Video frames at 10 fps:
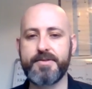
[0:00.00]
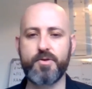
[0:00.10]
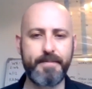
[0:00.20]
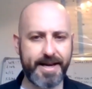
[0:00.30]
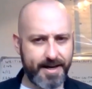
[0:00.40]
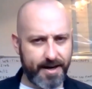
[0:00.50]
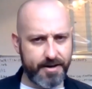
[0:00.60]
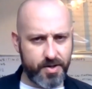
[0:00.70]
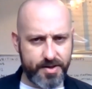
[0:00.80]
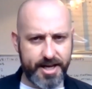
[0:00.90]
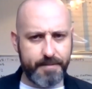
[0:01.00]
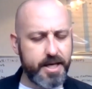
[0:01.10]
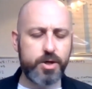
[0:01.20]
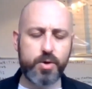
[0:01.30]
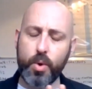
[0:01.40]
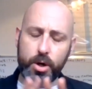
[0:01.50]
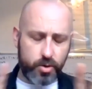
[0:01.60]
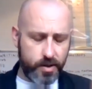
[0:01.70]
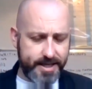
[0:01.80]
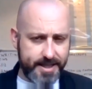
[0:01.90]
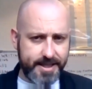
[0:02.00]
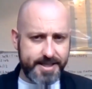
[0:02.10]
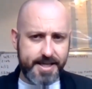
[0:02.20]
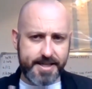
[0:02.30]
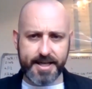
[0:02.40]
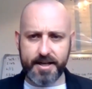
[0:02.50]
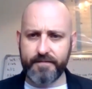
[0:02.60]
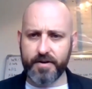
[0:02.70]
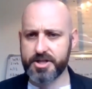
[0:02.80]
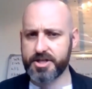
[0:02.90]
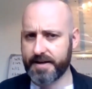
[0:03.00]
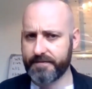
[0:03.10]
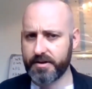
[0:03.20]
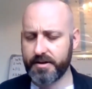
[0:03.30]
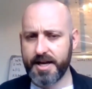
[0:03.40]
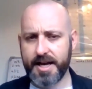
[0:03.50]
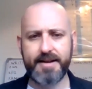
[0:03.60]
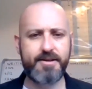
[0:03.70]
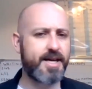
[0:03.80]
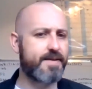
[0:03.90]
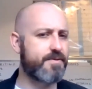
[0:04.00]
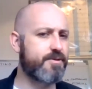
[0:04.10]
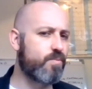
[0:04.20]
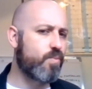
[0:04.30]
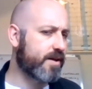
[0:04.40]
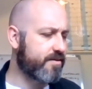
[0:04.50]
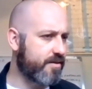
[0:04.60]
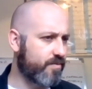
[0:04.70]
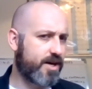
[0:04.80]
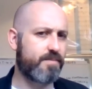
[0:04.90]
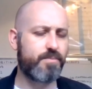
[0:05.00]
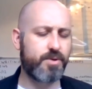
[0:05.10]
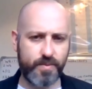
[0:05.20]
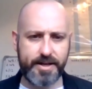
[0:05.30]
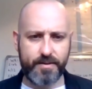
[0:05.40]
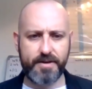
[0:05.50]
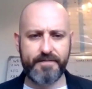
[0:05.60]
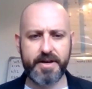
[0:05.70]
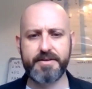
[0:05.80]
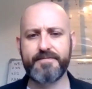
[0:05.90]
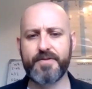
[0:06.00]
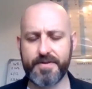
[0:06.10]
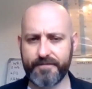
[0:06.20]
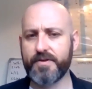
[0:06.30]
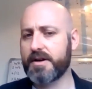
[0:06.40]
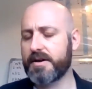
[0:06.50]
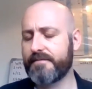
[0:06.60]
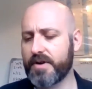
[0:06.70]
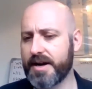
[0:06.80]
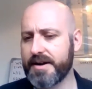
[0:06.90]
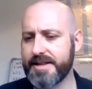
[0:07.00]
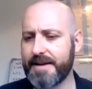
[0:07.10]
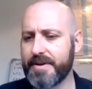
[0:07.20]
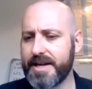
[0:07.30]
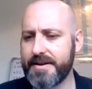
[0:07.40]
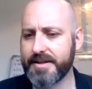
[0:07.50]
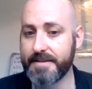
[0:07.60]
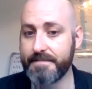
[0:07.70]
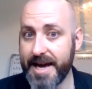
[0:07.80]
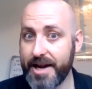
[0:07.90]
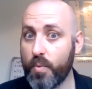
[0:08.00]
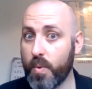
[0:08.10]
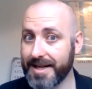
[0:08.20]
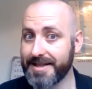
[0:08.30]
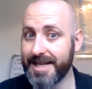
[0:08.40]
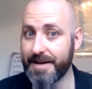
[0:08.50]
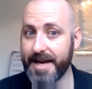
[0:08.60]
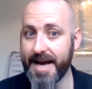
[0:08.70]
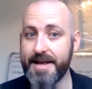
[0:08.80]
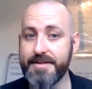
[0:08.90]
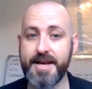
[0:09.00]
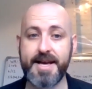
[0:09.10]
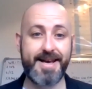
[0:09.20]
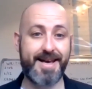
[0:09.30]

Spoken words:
So our main character is Amy. You all created a detailed version of her and you gave her some wants as well. But we figured for our example here that the main want that Amy has